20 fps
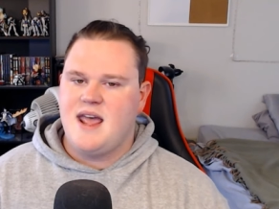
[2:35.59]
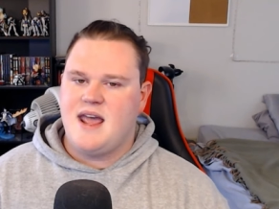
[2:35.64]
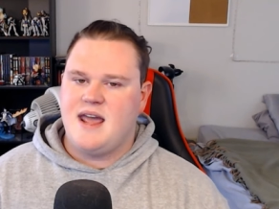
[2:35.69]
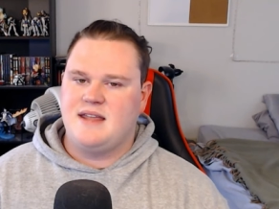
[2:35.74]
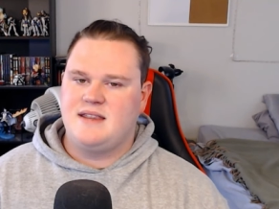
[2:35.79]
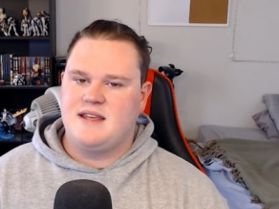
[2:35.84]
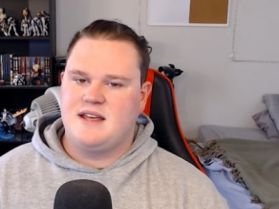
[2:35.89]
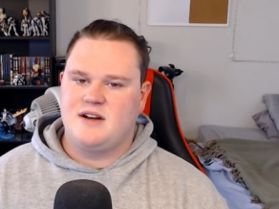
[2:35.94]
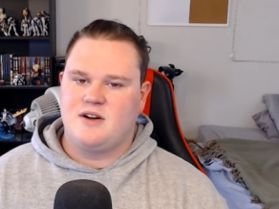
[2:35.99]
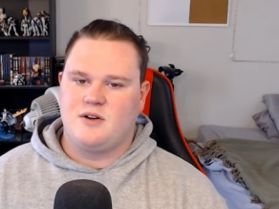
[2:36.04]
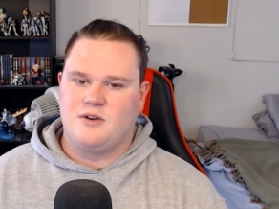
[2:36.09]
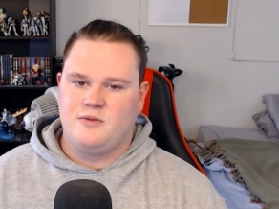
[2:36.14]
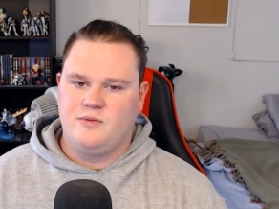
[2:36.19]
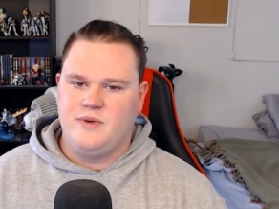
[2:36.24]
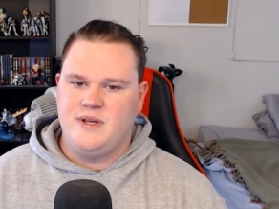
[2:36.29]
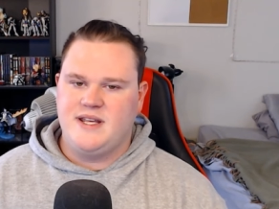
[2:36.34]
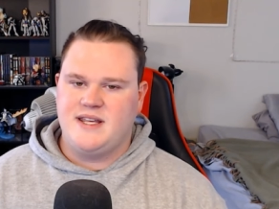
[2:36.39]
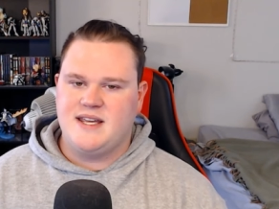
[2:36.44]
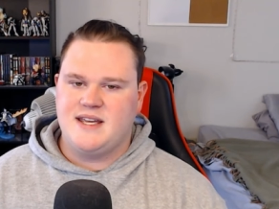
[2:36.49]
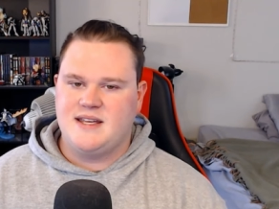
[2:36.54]
And then on
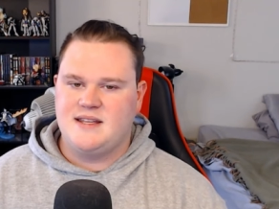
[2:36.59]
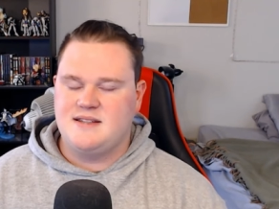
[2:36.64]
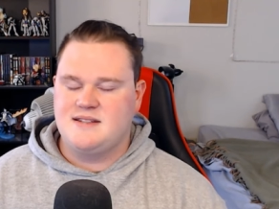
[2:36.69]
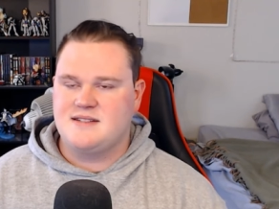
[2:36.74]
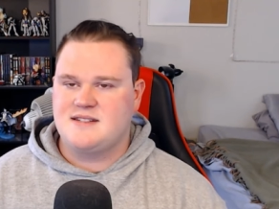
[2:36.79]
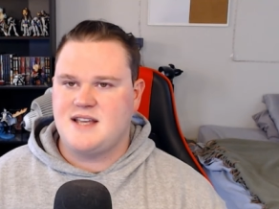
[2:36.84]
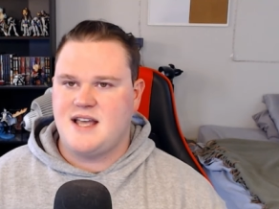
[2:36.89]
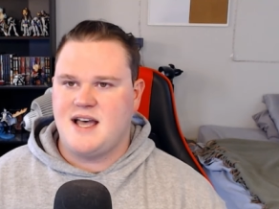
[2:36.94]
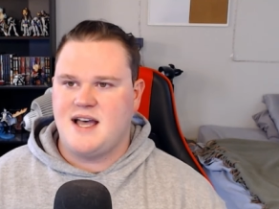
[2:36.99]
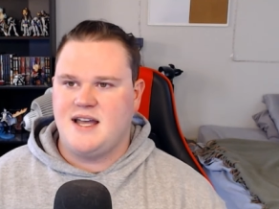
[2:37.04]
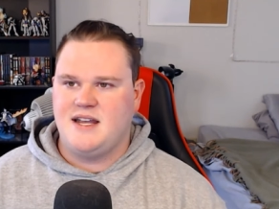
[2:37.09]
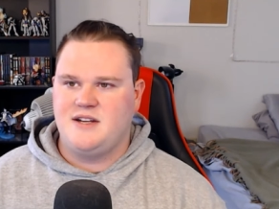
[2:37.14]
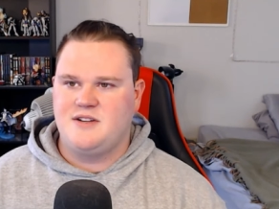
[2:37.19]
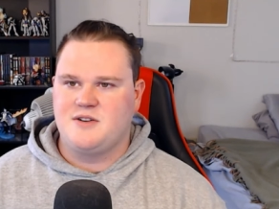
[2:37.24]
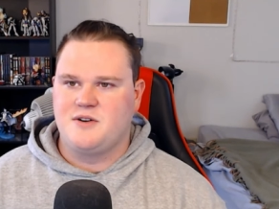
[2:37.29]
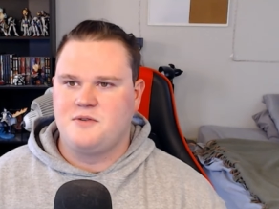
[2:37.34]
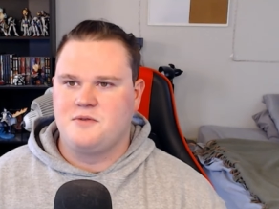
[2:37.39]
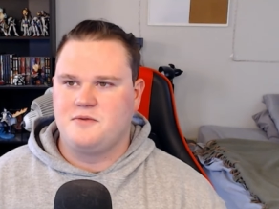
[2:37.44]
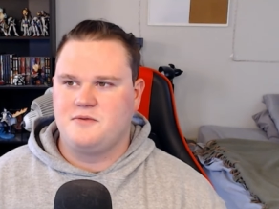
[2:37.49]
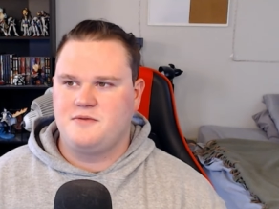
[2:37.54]
weekends, I
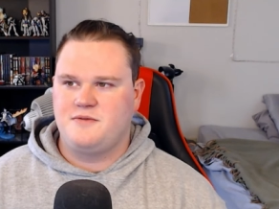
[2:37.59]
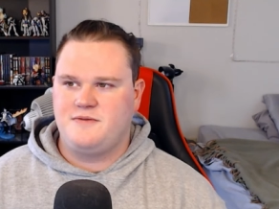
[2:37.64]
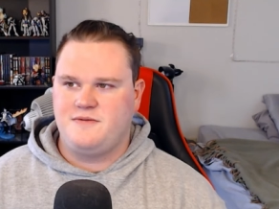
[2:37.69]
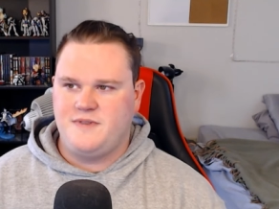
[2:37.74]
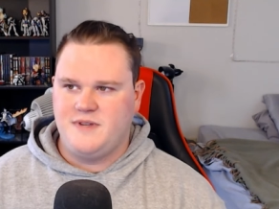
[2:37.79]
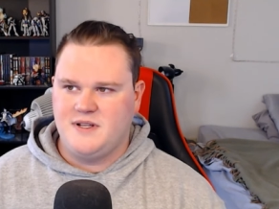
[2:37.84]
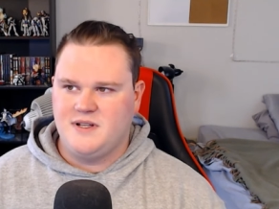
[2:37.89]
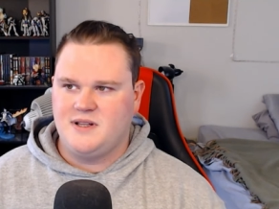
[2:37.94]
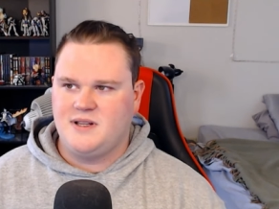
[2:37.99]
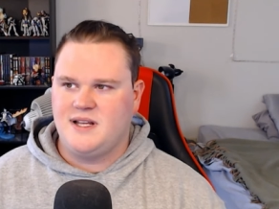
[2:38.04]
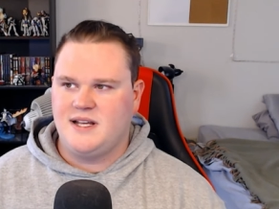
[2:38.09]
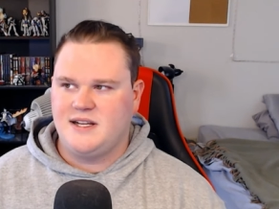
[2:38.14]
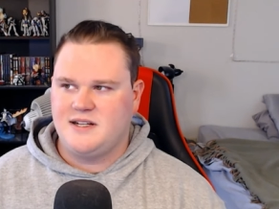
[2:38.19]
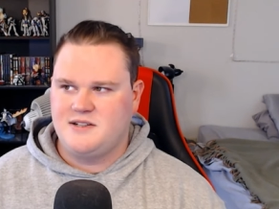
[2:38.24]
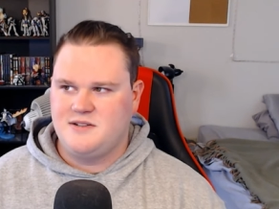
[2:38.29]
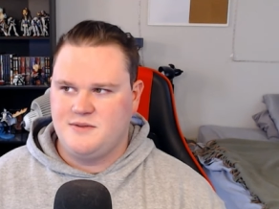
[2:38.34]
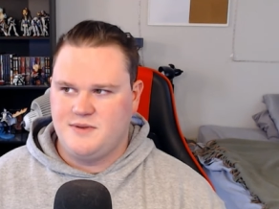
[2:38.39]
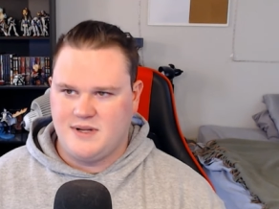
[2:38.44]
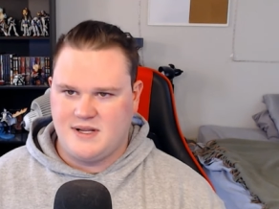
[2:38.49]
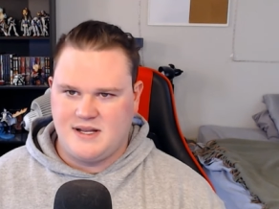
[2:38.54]
don't feel like
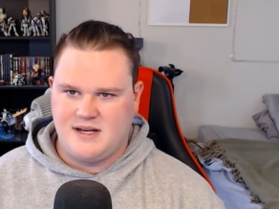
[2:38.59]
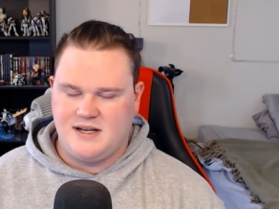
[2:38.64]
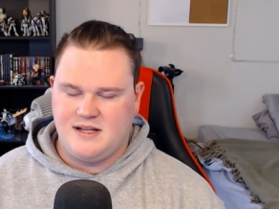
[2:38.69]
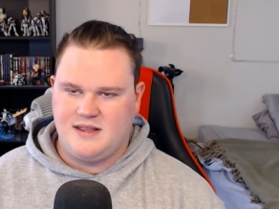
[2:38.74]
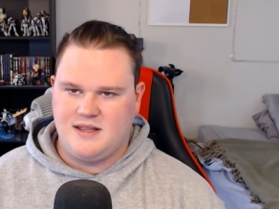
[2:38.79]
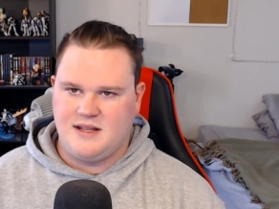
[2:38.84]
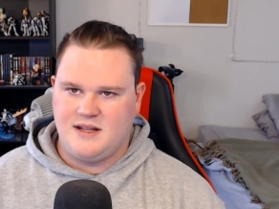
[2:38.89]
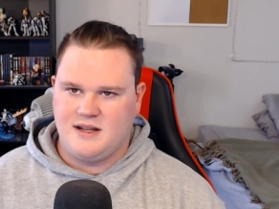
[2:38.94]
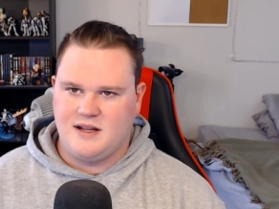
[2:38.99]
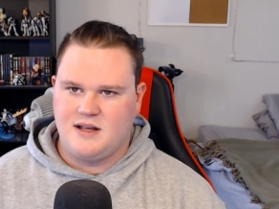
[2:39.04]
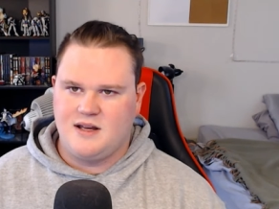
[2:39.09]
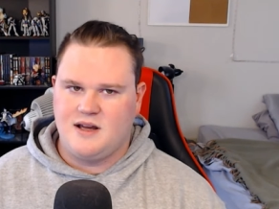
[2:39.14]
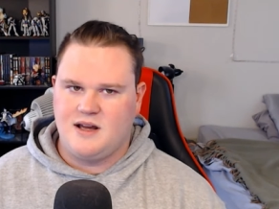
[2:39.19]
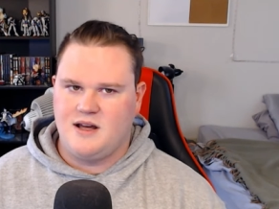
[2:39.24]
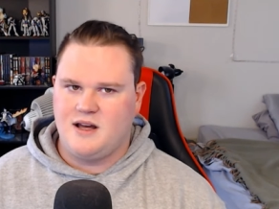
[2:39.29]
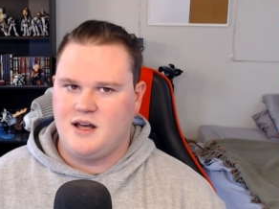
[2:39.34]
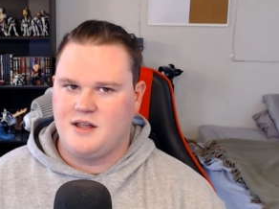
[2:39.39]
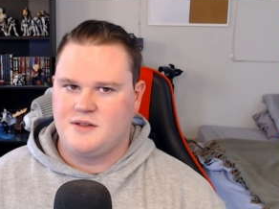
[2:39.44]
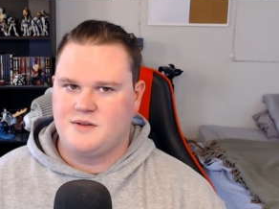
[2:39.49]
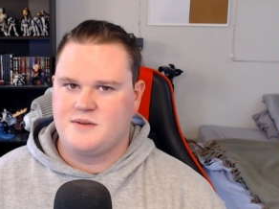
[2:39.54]
doing anything
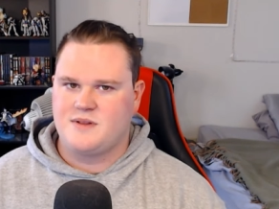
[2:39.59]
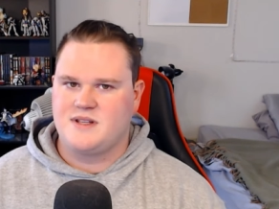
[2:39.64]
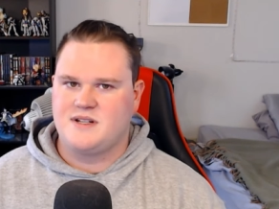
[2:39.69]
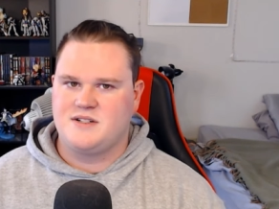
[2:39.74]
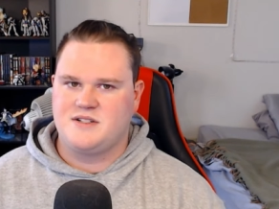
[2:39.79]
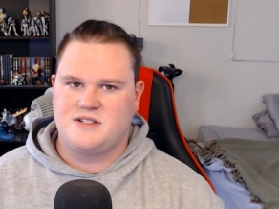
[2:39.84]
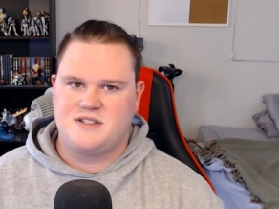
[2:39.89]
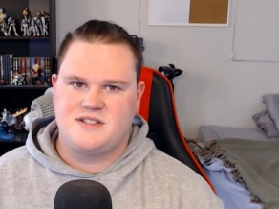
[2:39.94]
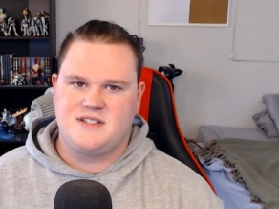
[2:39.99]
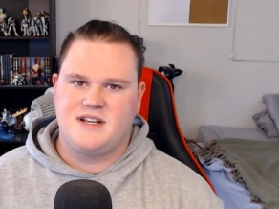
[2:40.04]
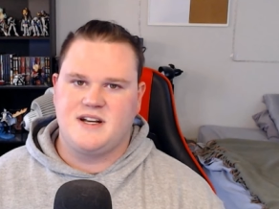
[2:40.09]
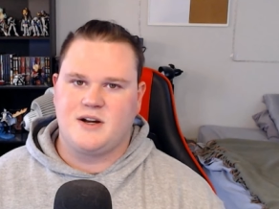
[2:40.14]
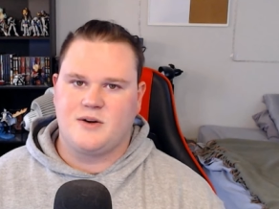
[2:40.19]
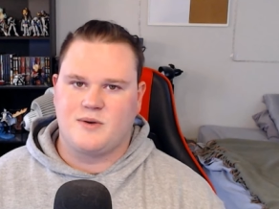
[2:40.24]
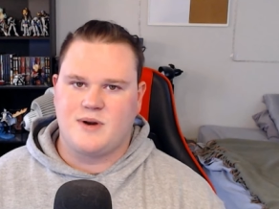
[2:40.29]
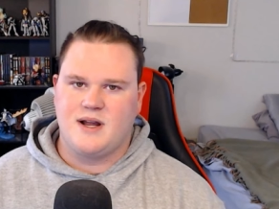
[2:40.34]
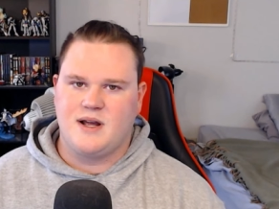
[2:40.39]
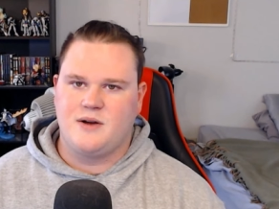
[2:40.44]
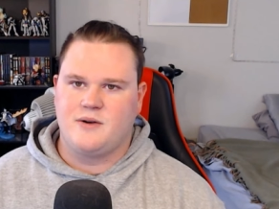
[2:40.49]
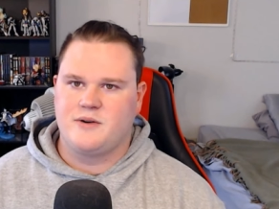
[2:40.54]
other than just sitting
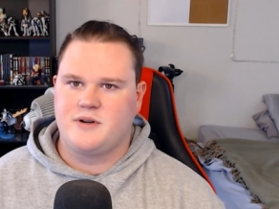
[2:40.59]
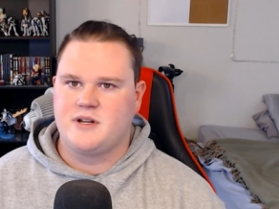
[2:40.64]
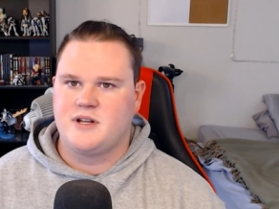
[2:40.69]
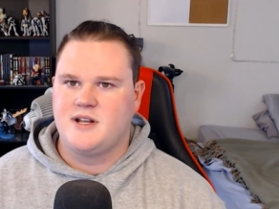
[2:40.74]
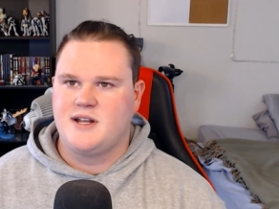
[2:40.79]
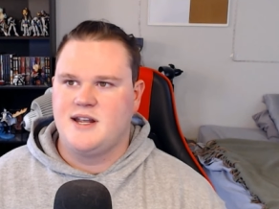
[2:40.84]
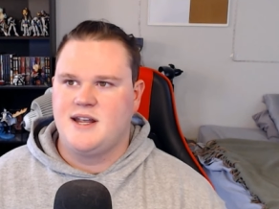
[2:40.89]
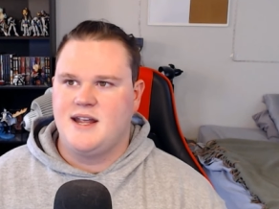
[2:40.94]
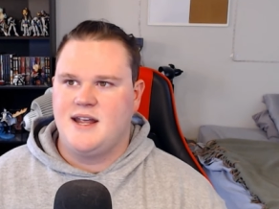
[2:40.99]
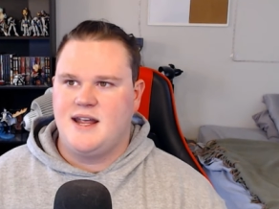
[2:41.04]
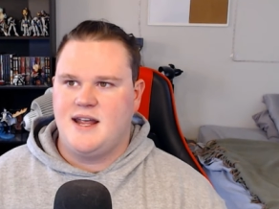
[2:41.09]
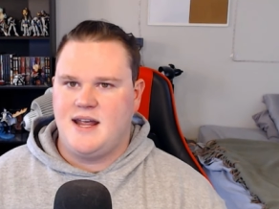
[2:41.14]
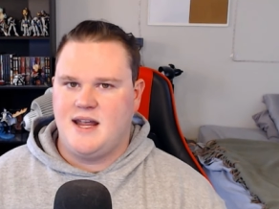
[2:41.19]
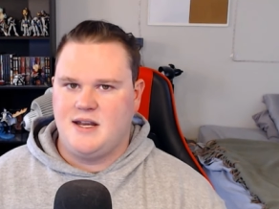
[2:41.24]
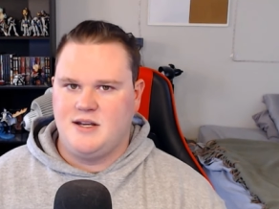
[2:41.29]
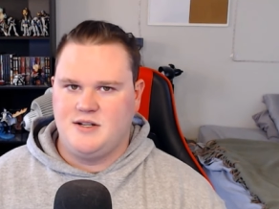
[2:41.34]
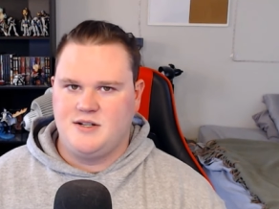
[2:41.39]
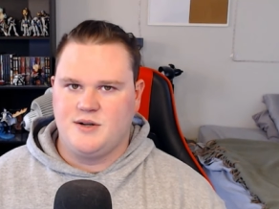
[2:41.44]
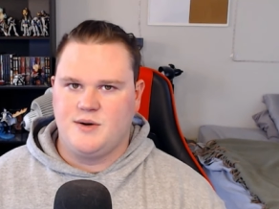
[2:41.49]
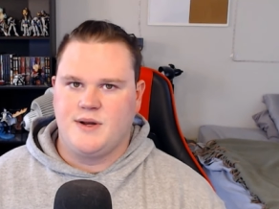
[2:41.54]
around
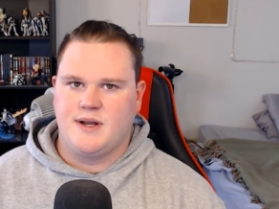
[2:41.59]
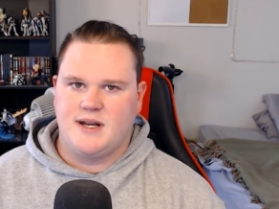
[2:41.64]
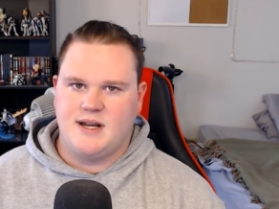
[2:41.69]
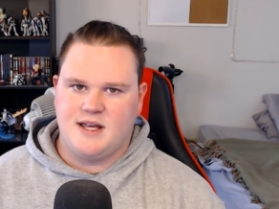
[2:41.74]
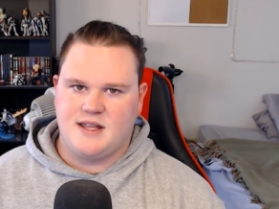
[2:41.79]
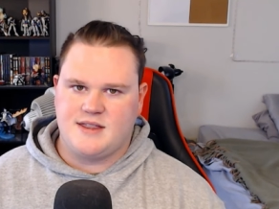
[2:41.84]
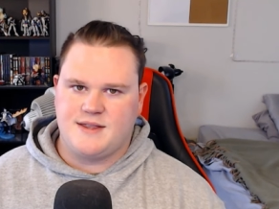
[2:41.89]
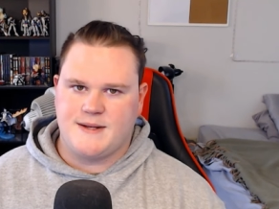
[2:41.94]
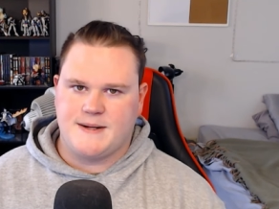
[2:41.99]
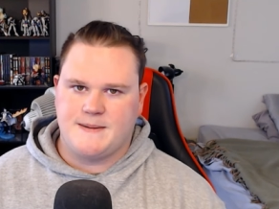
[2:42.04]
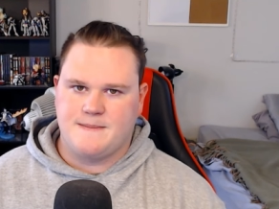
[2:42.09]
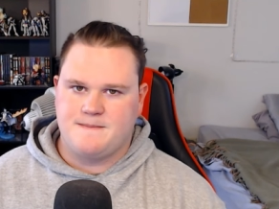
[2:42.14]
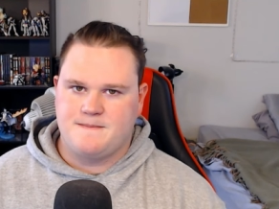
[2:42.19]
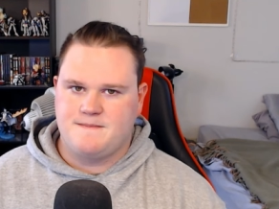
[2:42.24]
and doing nothing.